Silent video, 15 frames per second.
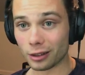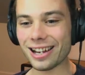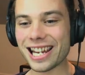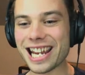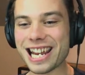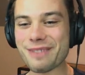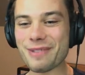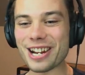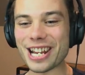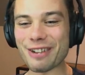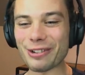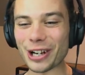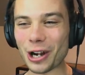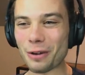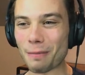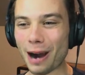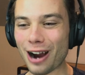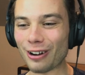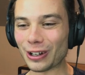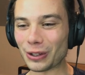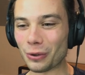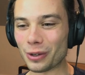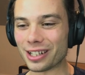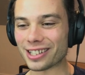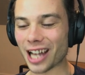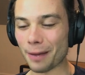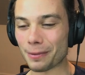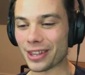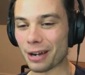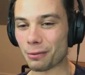Hey, but here we go, Pirate Lord is
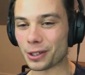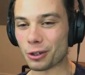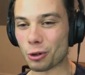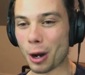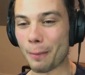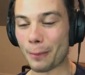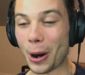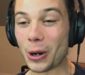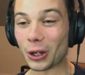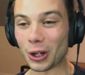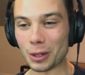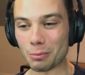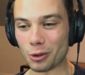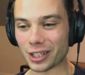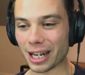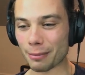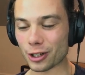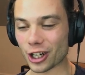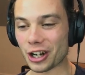up, and that would do a boatload more damage.